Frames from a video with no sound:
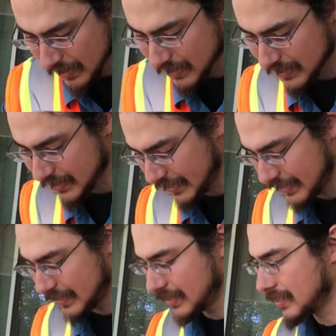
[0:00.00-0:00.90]
This
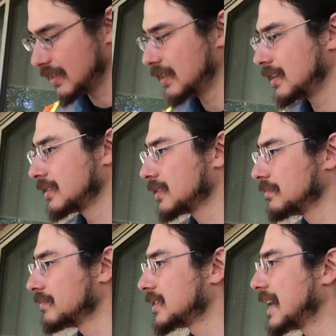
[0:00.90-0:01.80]
is
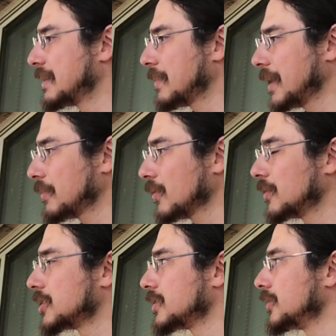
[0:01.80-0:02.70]
some sandpaper,
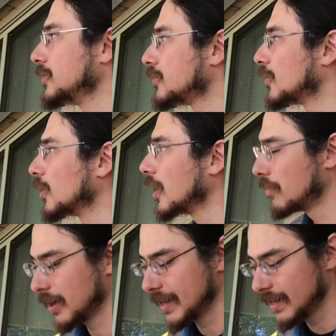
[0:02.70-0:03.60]
which is used for
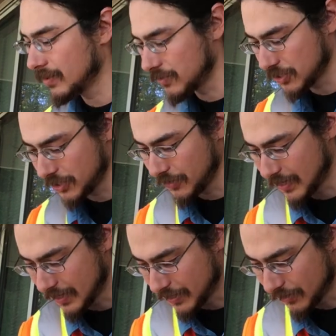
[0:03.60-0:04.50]
abrading it, and we'll show you
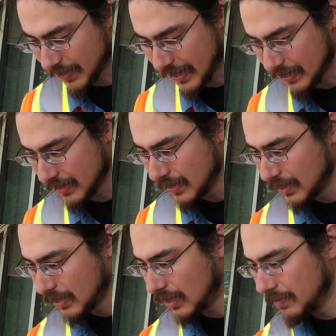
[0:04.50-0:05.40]
how to do that.
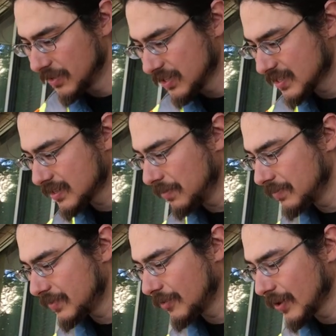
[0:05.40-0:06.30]
There's some
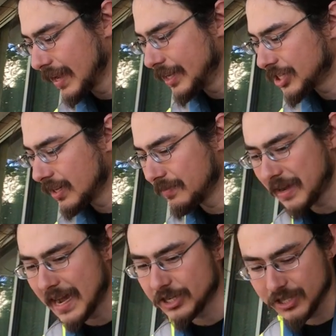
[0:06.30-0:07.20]
variation in
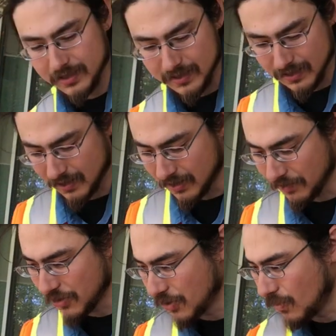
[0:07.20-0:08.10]
patches.
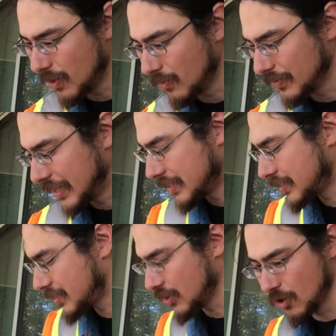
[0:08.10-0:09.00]
You don't want one that's
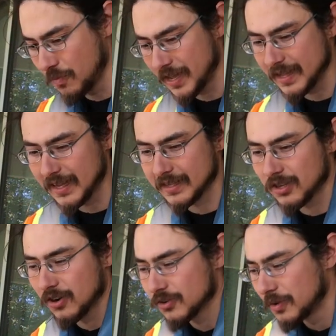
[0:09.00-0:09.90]
so big that
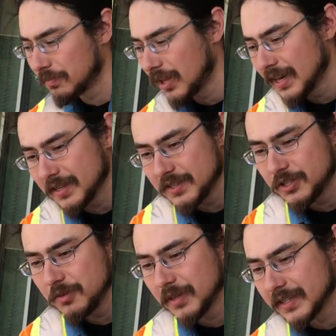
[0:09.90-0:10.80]
it's hard to apply to the
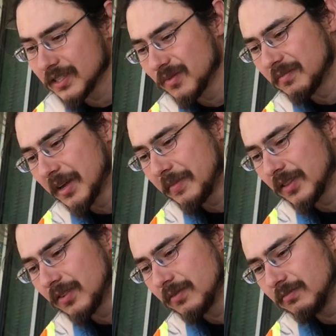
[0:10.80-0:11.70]
tube, like this one might be
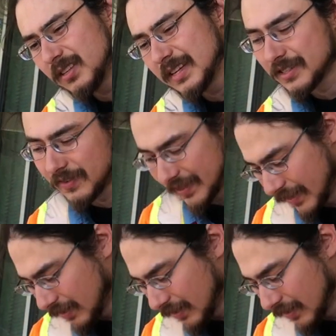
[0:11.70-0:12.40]
a little, oh, that's fine